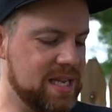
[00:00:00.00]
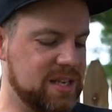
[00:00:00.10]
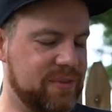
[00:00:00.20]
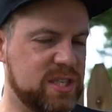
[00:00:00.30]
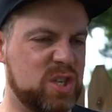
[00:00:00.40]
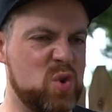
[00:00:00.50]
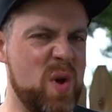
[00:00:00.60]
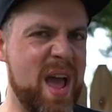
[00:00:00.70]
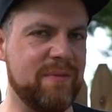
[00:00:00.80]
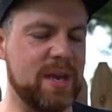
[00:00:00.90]
is if it's too
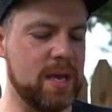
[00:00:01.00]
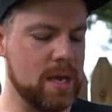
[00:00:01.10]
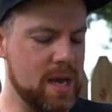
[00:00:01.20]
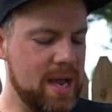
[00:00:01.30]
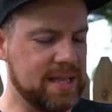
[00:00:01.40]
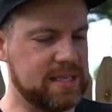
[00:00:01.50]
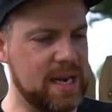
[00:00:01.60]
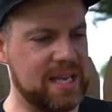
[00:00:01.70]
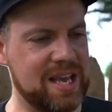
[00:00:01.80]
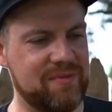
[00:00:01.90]
heavy, it's
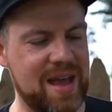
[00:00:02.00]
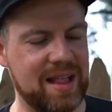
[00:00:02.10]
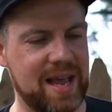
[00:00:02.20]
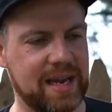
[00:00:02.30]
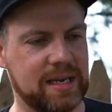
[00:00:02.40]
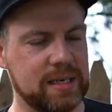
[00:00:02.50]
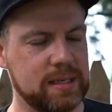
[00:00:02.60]
going to give that like